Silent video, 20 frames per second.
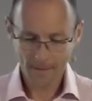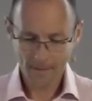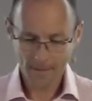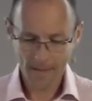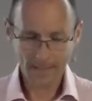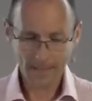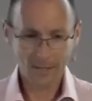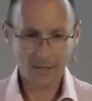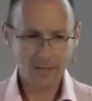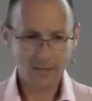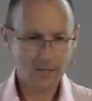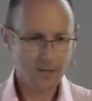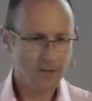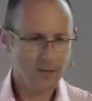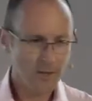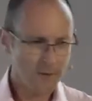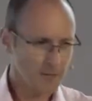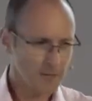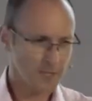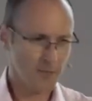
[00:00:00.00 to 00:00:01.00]
And you, you
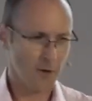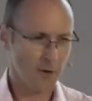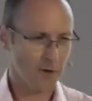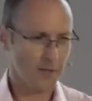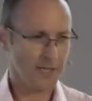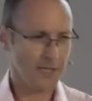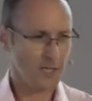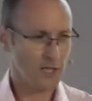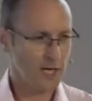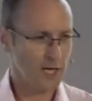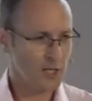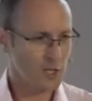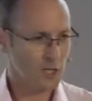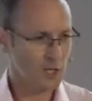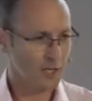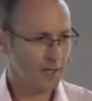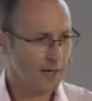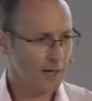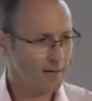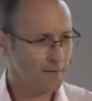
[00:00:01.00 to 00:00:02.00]
know it's not going to change your
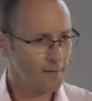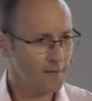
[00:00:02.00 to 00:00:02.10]
life.